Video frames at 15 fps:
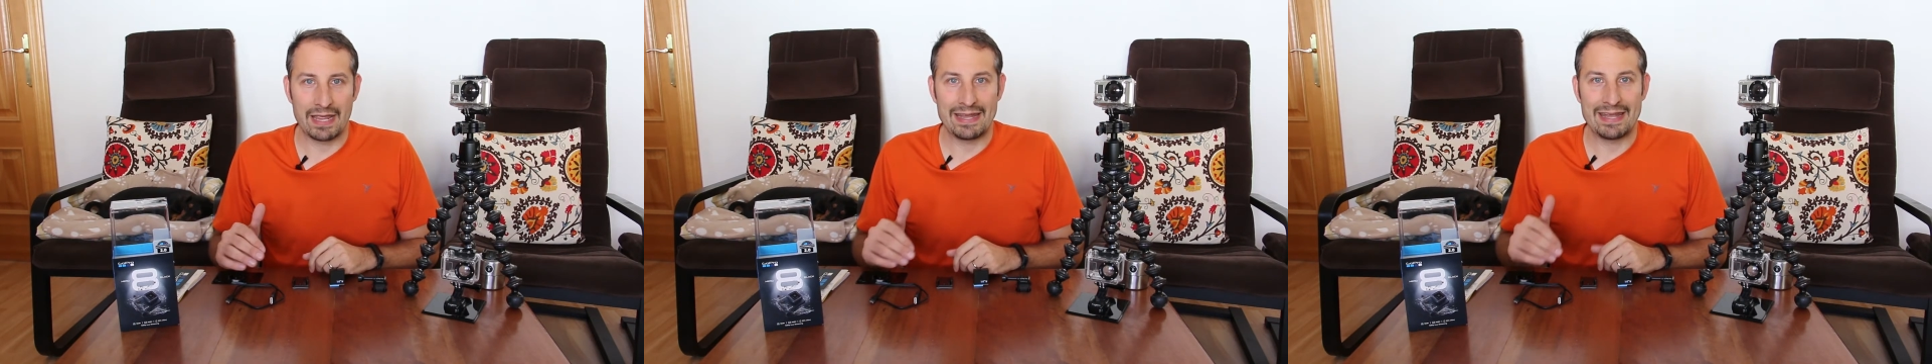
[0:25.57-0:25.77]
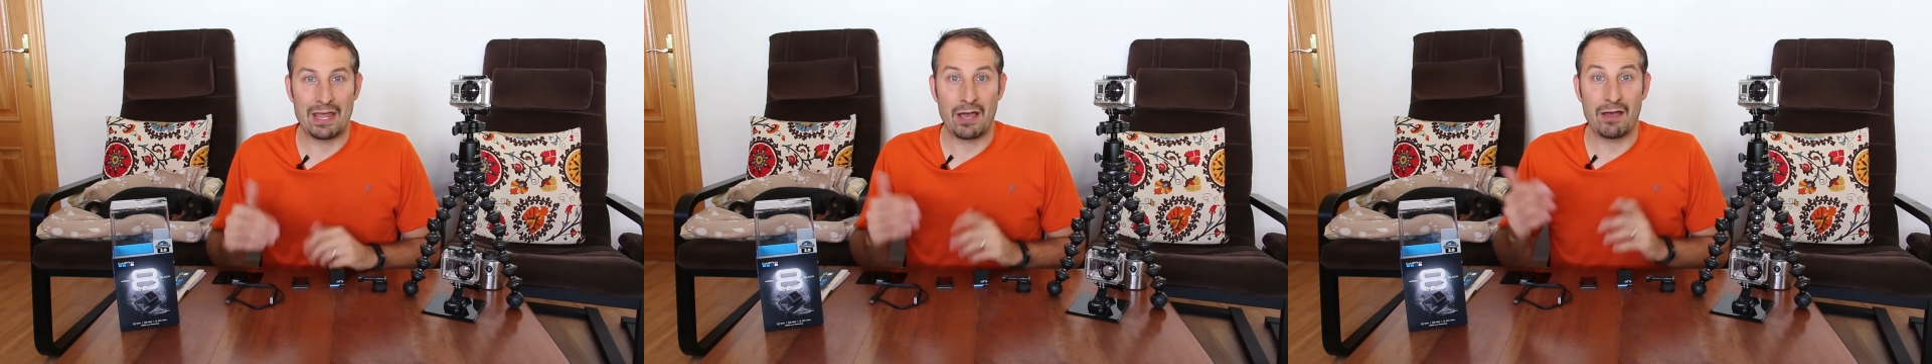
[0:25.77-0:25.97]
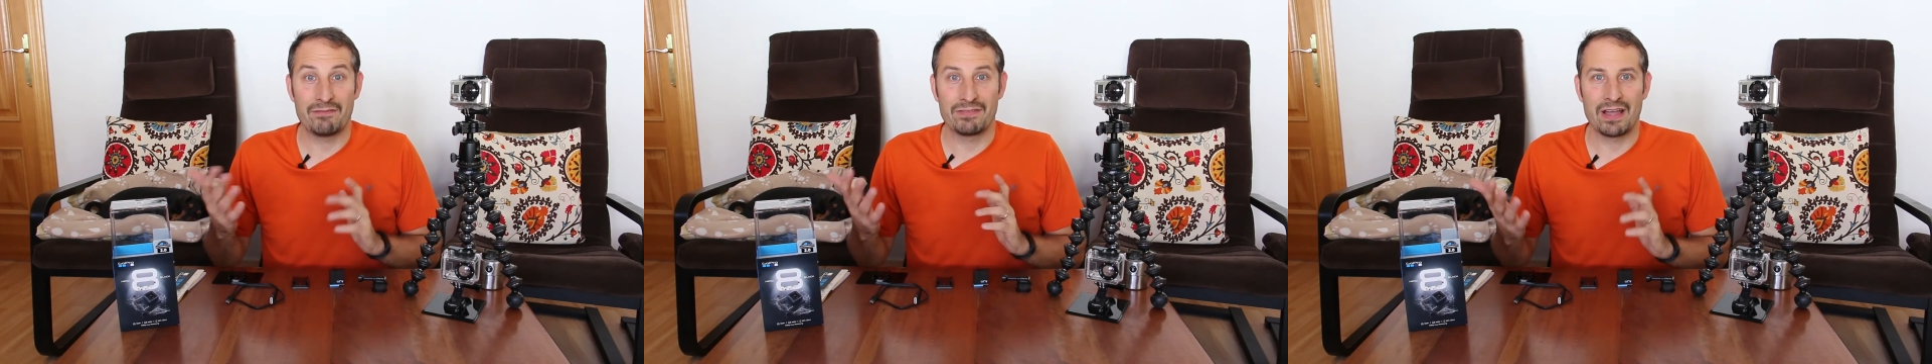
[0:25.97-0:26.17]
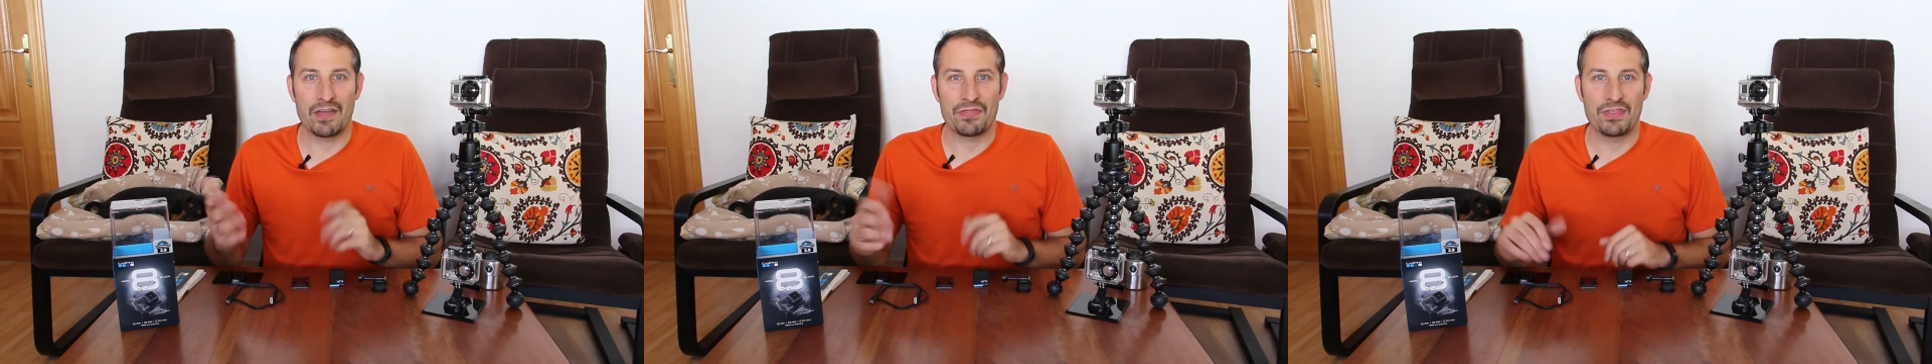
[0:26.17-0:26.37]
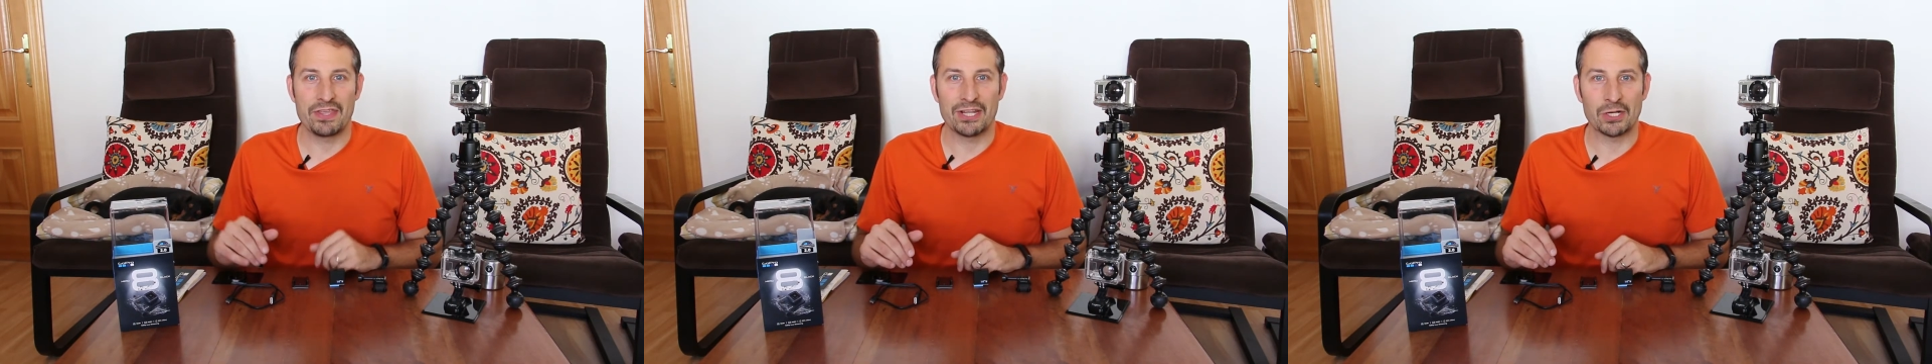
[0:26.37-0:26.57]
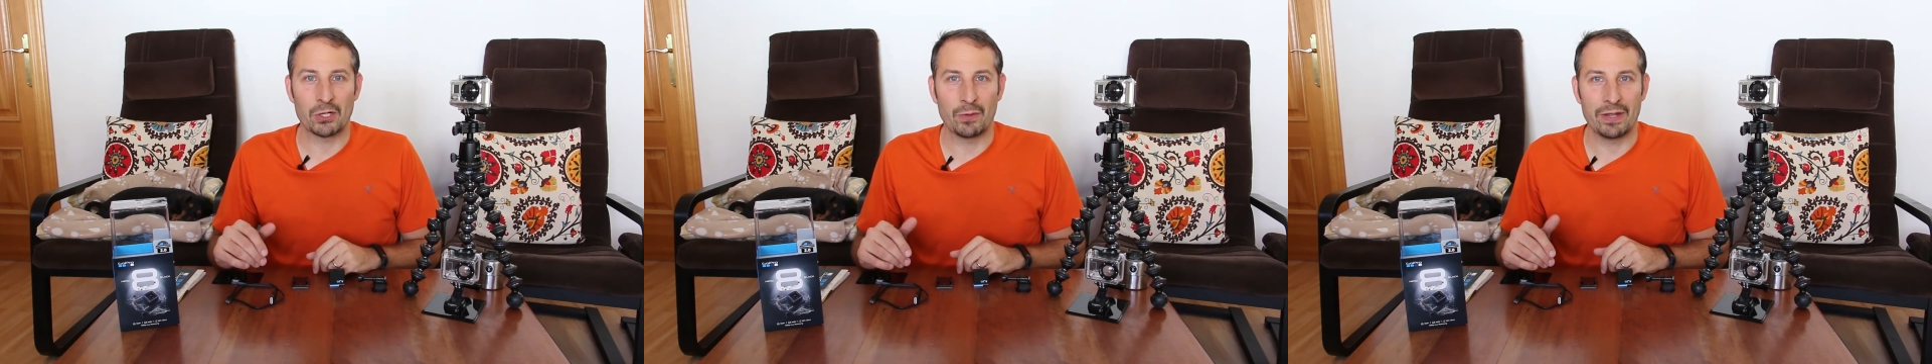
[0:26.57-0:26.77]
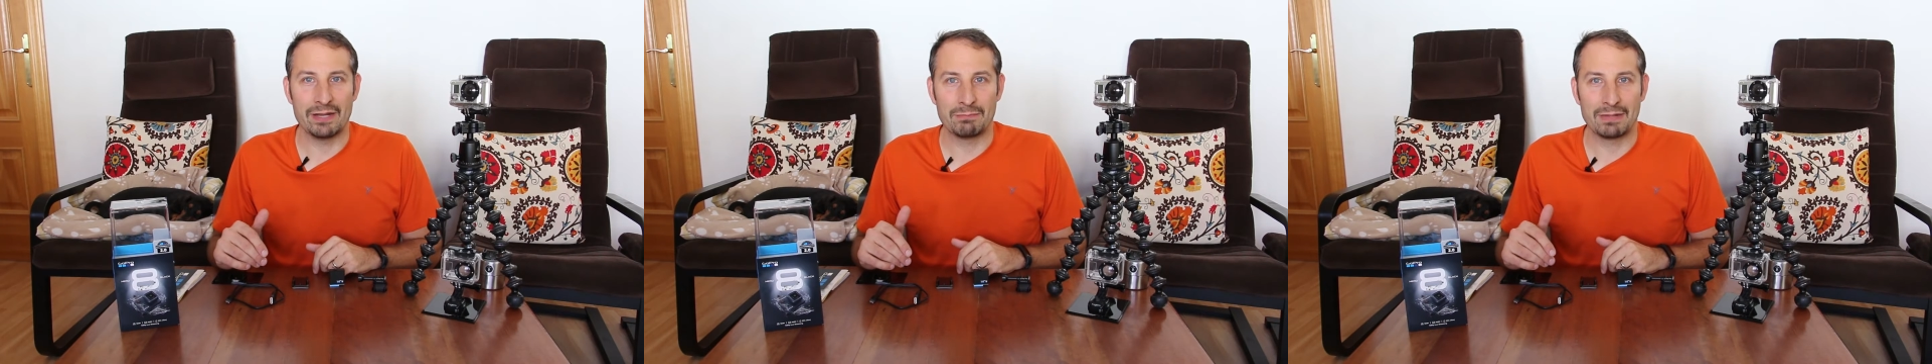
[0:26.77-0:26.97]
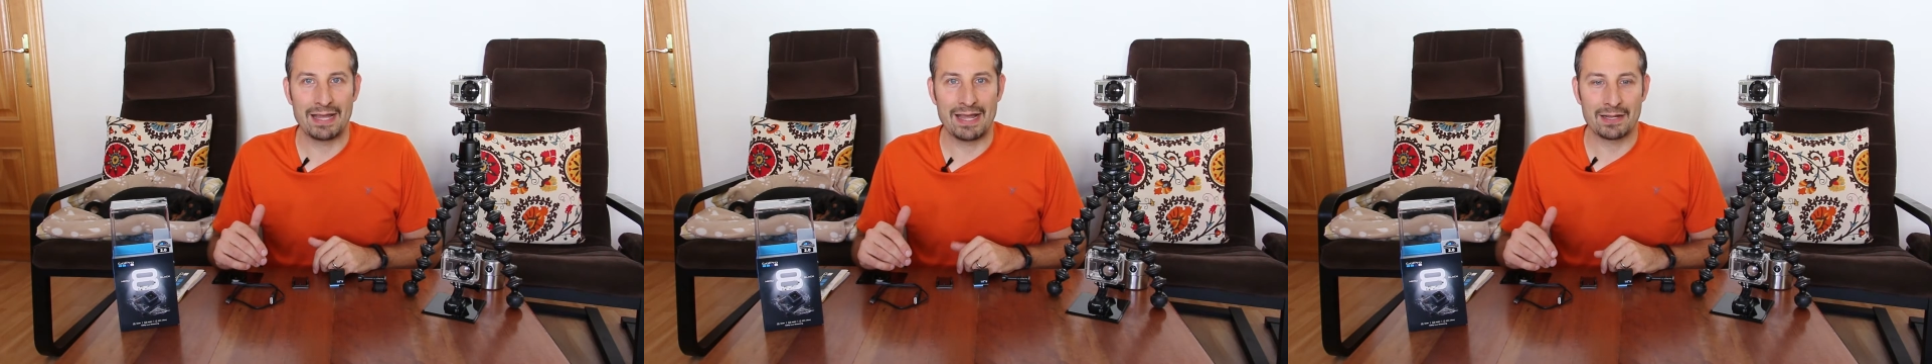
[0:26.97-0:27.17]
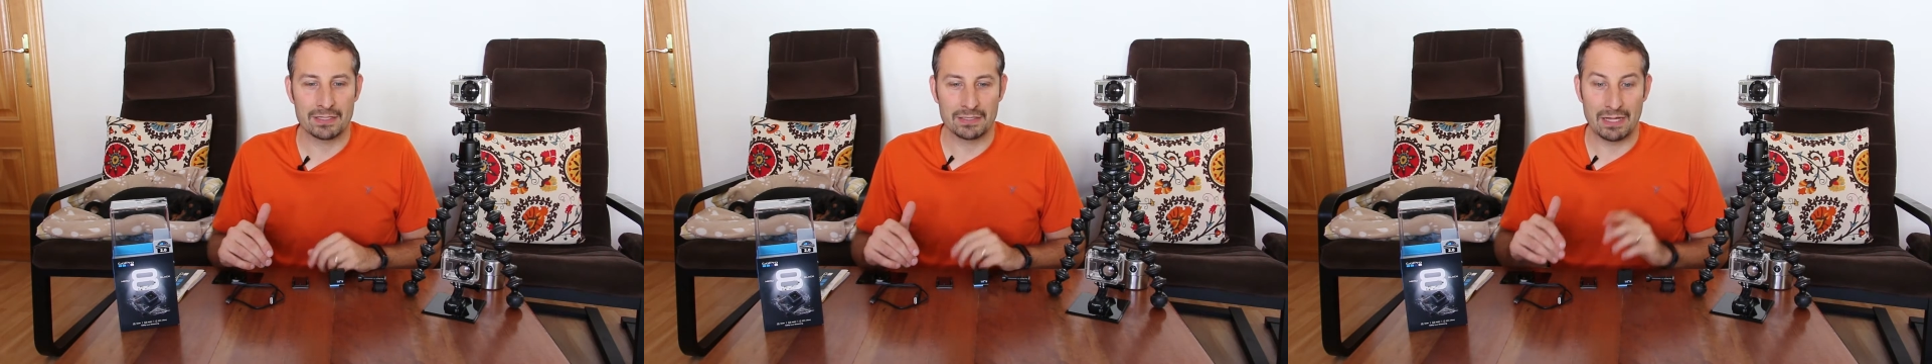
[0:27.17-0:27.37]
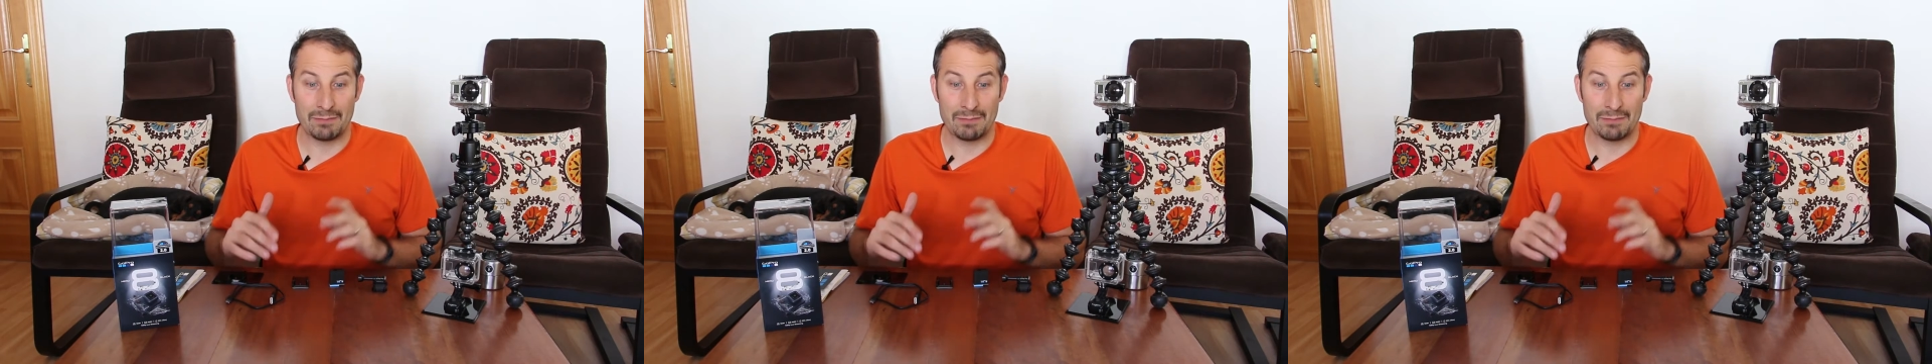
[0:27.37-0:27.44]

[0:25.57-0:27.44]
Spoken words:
and now I've got the Hero 8 Black.